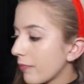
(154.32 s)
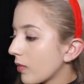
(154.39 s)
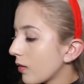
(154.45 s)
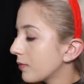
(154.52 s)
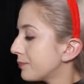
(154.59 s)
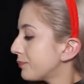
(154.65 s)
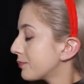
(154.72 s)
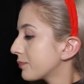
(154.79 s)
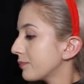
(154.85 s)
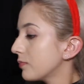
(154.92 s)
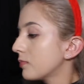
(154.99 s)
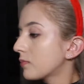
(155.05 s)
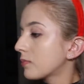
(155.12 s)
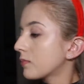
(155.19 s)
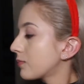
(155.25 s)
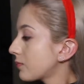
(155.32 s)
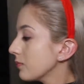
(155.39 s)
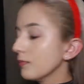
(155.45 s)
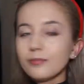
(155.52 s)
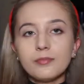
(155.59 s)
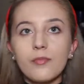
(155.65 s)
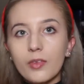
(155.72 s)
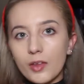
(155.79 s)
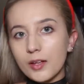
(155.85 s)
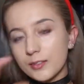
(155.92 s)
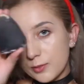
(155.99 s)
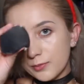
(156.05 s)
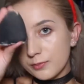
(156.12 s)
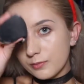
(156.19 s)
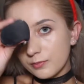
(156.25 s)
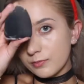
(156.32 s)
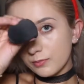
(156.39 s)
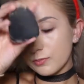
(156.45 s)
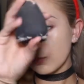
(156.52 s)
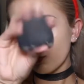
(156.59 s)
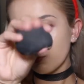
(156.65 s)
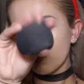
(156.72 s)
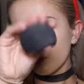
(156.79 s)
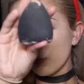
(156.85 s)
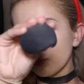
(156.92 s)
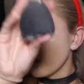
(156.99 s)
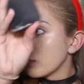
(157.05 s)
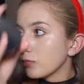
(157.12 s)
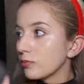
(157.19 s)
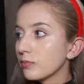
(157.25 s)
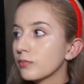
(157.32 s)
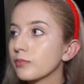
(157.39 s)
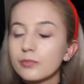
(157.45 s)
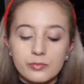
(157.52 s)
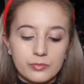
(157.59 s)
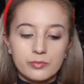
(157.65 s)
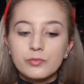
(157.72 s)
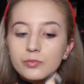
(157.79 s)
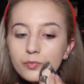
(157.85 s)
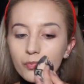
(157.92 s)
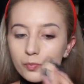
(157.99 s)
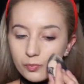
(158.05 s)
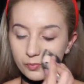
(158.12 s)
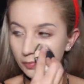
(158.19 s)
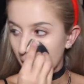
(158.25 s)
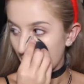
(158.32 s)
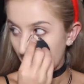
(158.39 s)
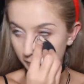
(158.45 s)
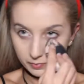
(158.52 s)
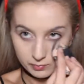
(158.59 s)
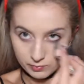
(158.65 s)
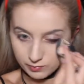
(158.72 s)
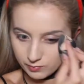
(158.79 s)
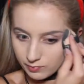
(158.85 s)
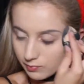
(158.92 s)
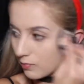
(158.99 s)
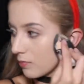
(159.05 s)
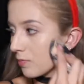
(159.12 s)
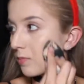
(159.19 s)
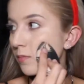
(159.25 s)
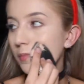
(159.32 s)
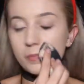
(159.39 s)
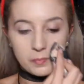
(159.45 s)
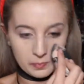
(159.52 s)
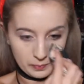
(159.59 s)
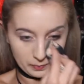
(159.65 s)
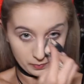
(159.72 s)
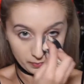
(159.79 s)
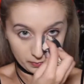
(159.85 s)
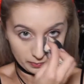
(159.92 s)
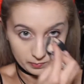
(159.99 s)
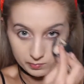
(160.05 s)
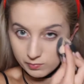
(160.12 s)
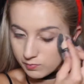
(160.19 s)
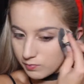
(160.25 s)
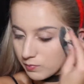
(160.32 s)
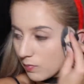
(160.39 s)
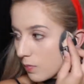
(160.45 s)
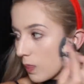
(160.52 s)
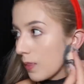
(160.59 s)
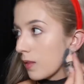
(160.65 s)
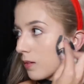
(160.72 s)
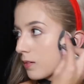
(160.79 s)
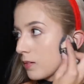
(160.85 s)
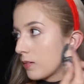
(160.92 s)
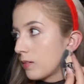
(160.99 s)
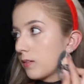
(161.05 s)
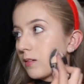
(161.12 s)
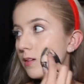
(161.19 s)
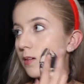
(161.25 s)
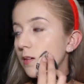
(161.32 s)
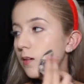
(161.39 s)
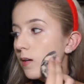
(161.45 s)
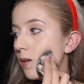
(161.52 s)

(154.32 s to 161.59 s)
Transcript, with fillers: but like in person, it's not this much lighter. So I'm going in my Sonia Kashuk sponge